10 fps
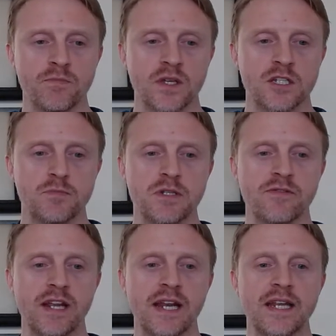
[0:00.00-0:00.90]

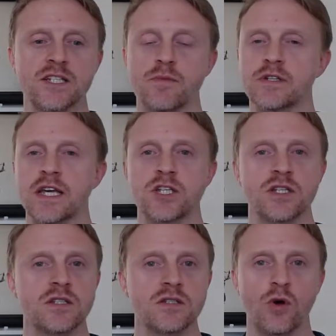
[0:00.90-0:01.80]
specifically any
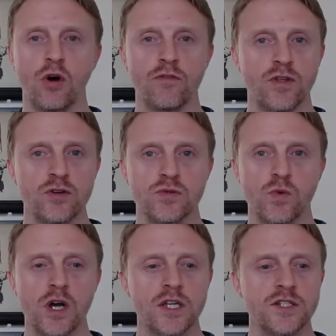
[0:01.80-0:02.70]
interpretations of those
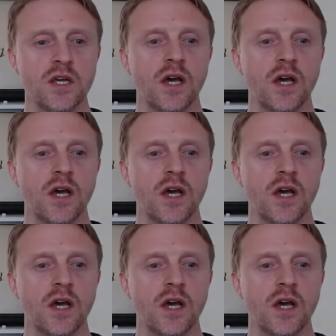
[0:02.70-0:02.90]
words,